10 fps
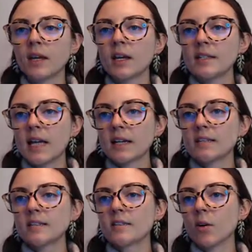
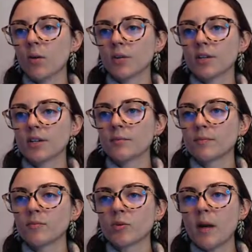Next is the order.
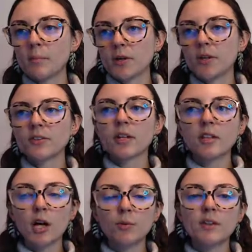Remember, the
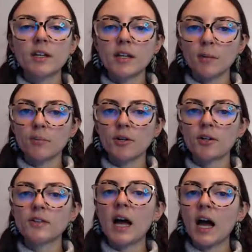lower the
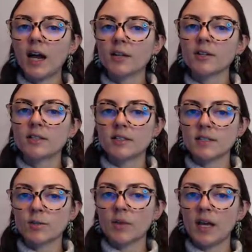number, the higher it's
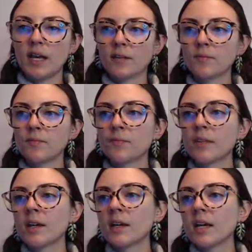displayed.
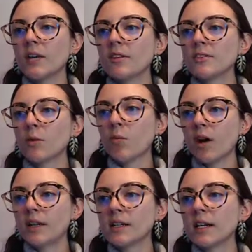If it's a
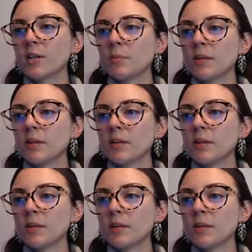1, it'll be